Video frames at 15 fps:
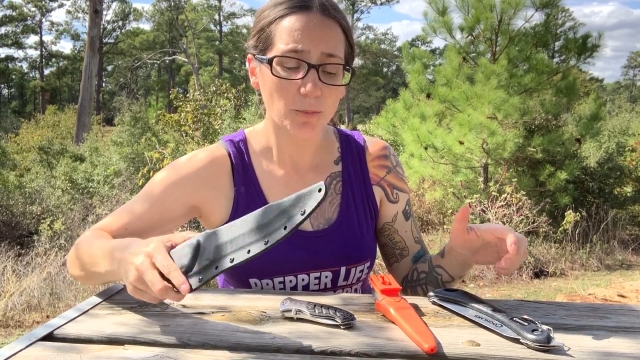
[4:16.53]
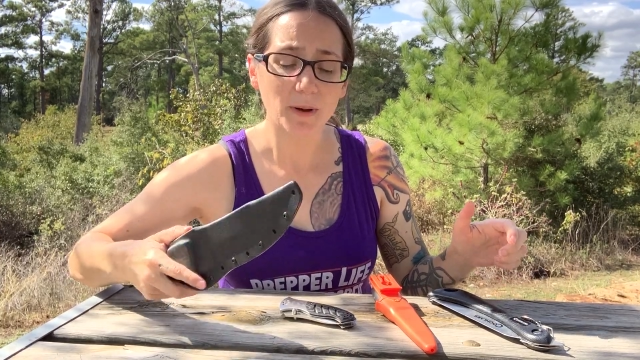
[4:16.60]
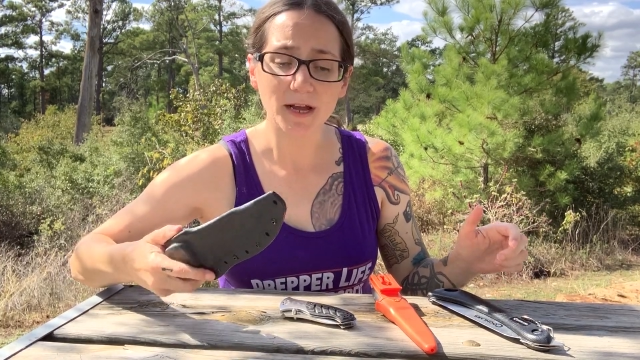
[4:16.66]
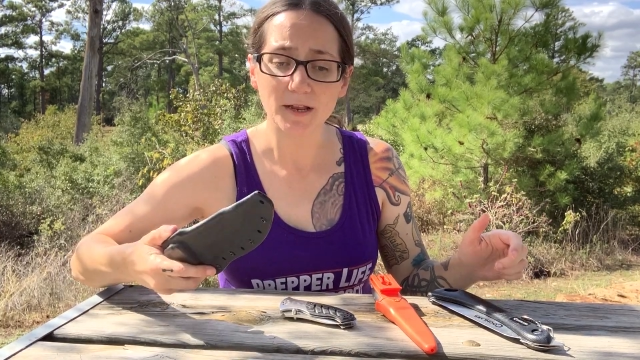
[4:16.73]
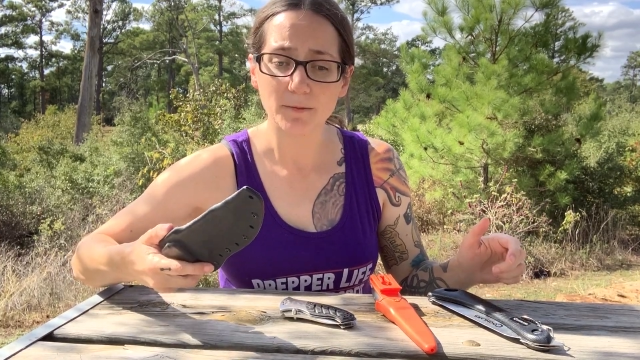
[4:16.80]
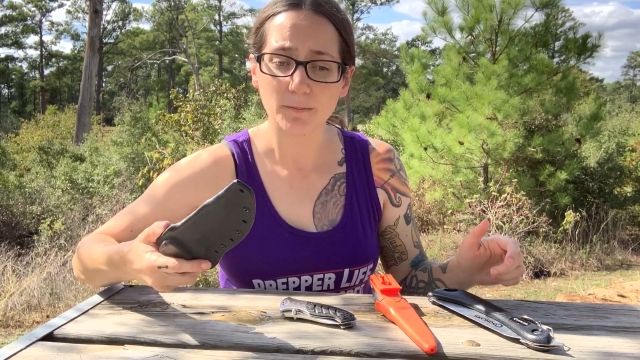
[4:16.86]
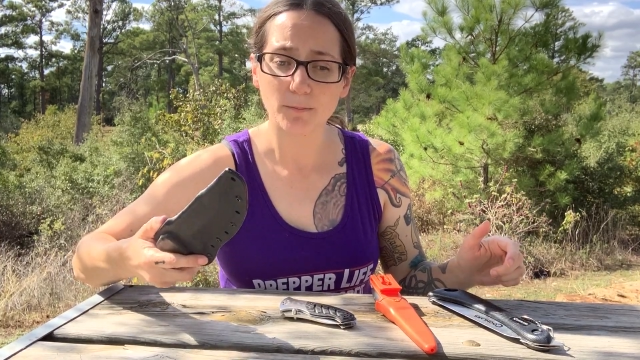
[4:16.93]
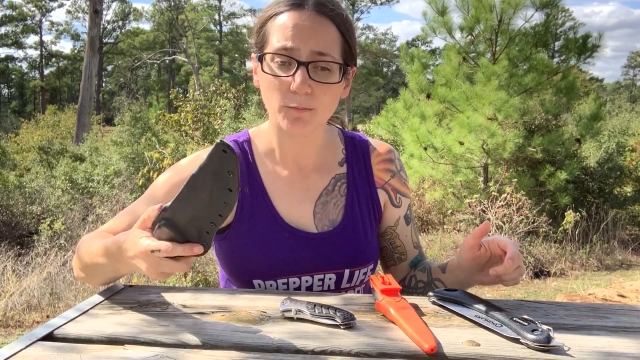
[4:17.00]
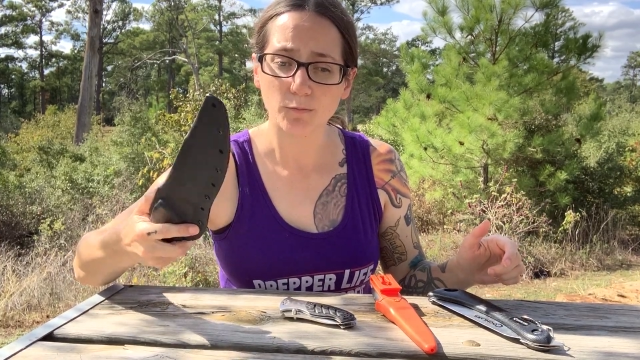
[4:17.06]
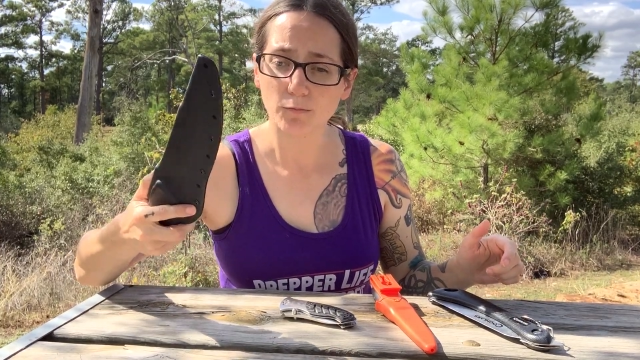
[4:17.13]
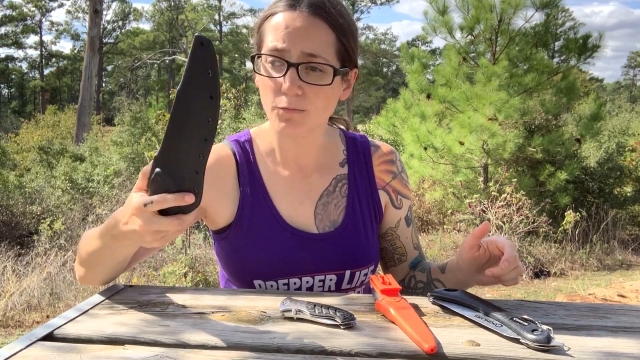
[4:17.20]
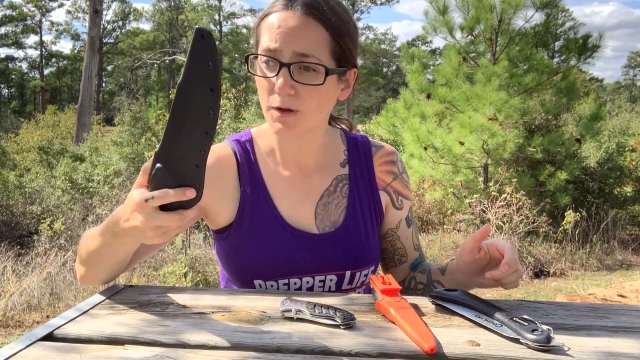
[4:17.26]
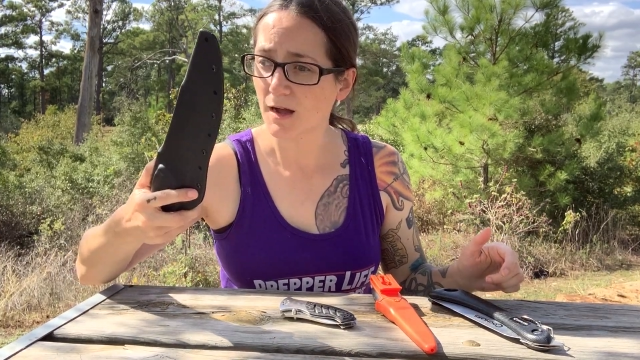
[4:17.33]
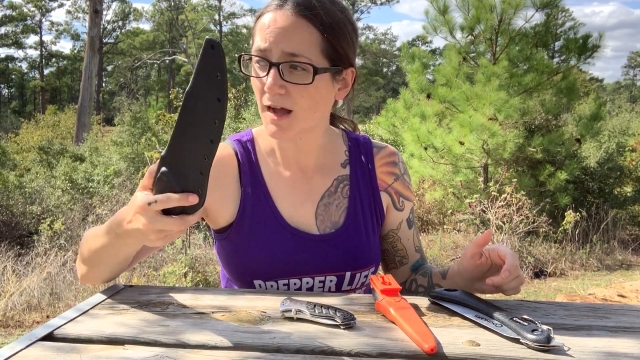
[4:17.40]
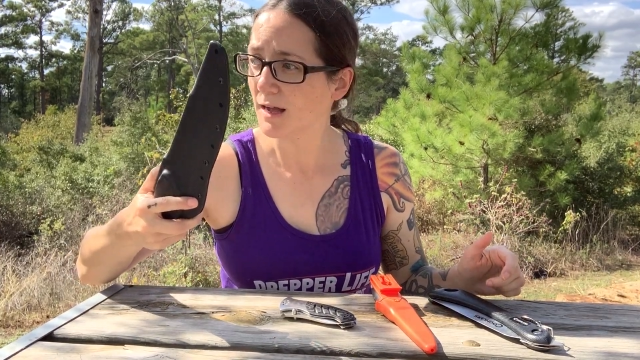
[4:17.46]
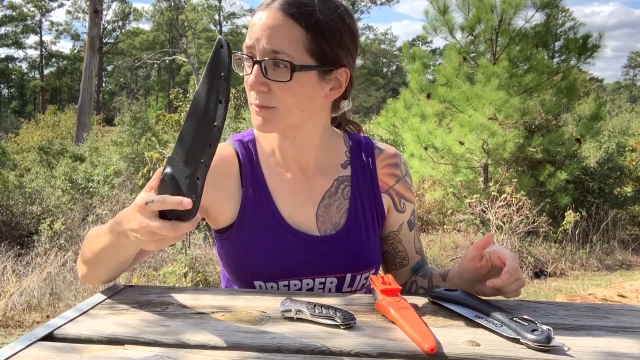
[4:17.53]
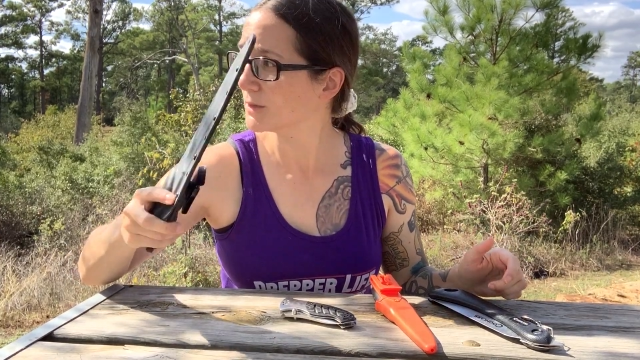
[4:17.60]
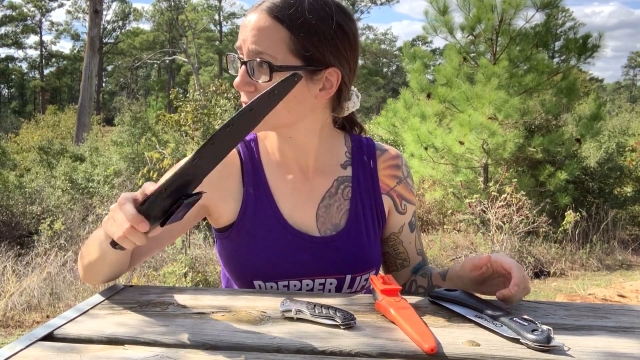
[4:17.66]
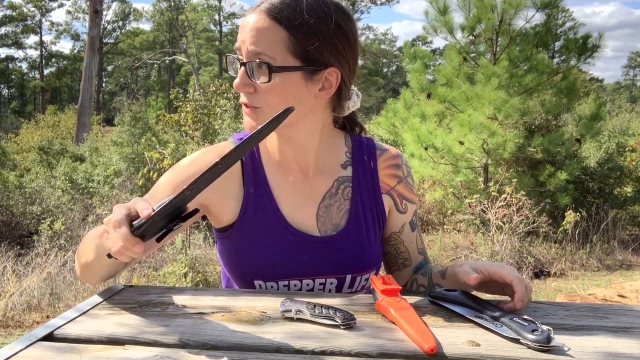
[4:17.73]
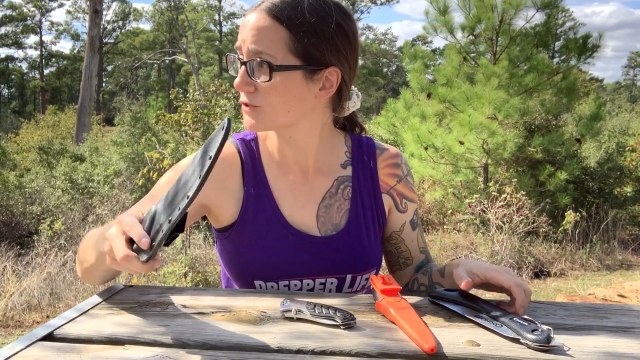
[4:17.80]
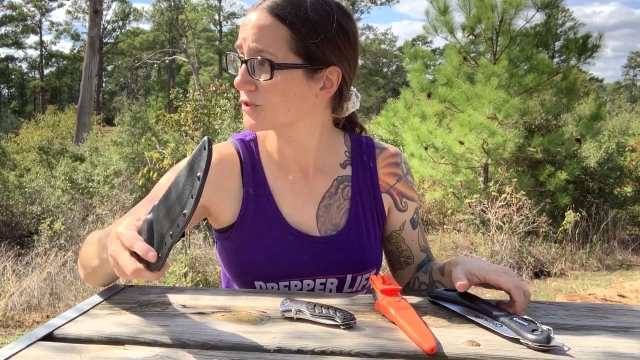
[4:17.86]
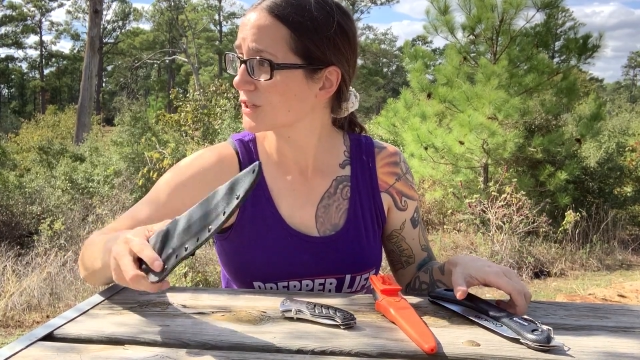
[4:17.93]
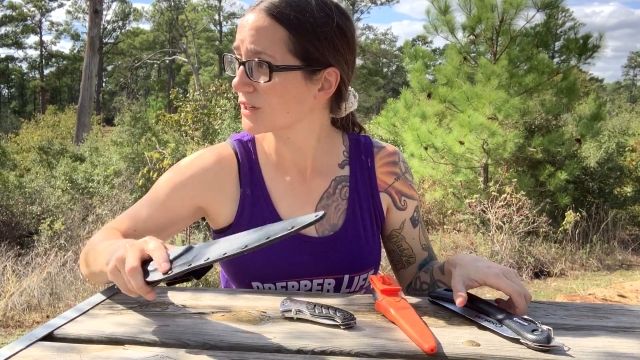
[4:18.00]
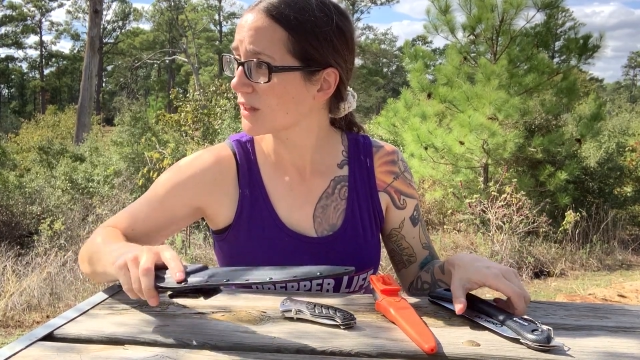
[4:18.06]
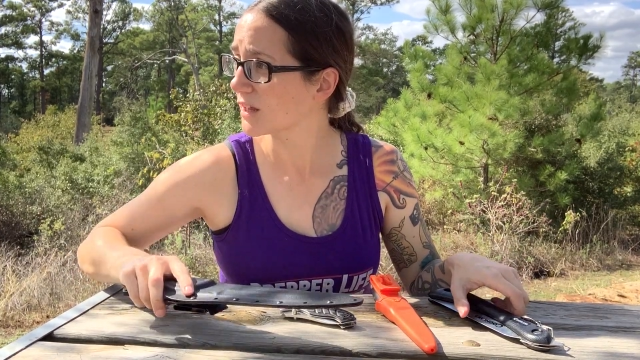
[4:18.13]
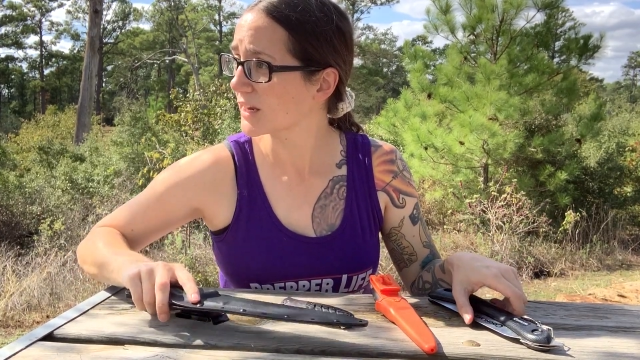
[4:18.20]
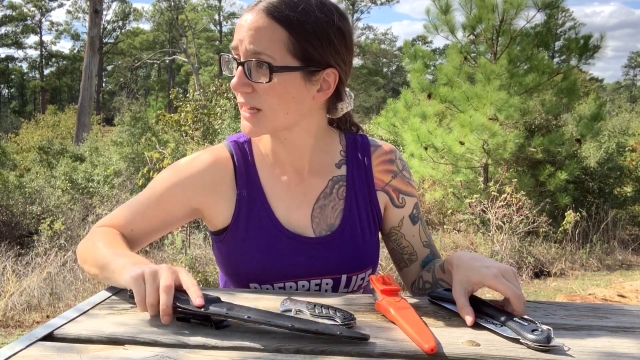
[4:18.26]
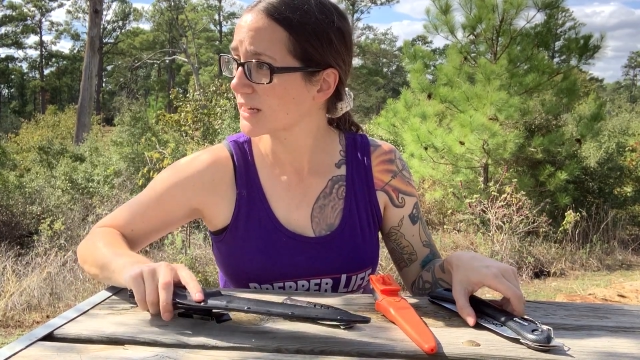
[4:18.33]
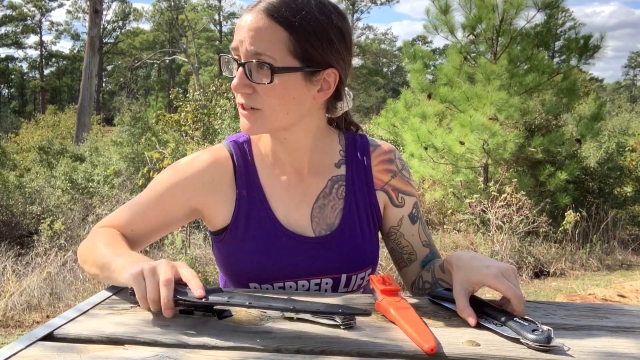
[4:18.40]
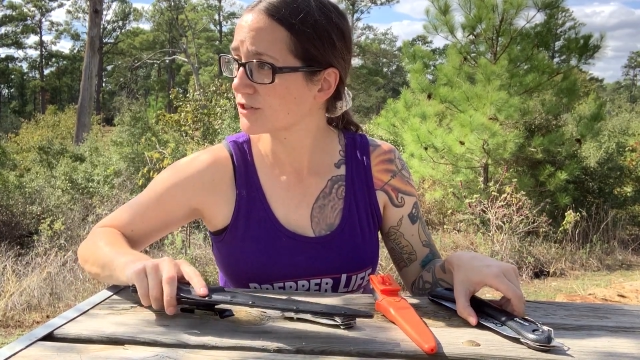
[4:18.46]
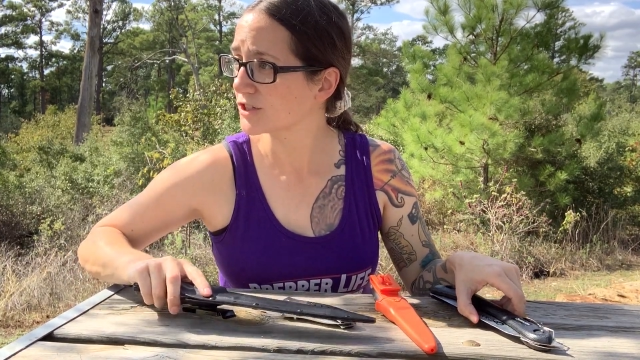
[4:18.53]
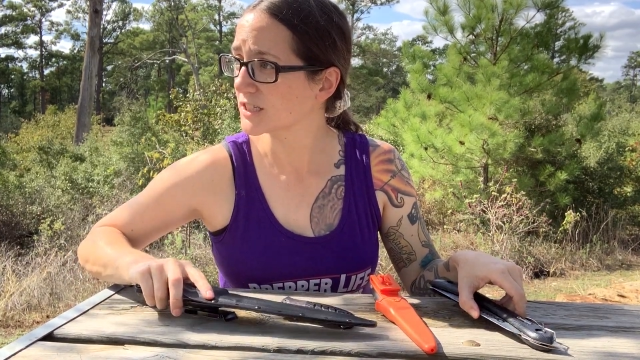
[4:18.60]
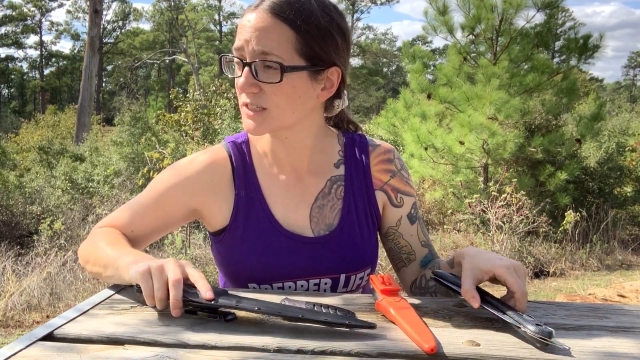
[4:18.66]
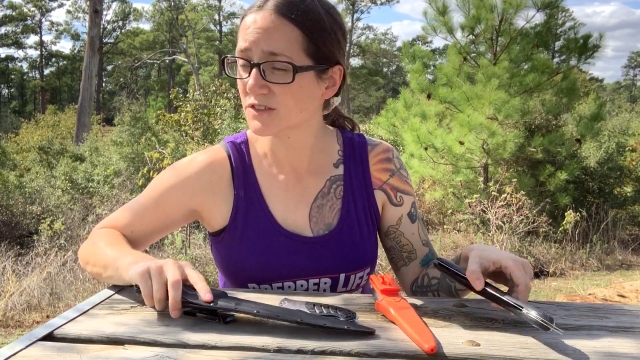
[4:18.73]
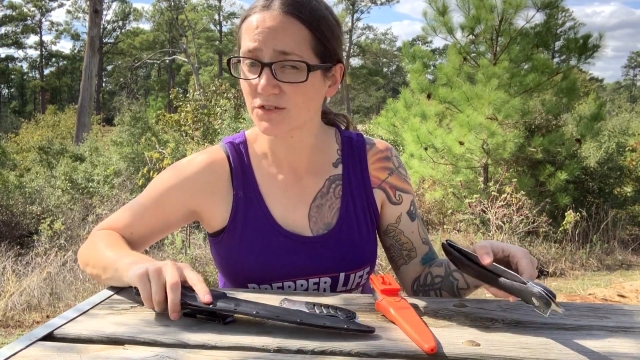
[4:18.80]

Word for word: But I'm exerting a lot of energy.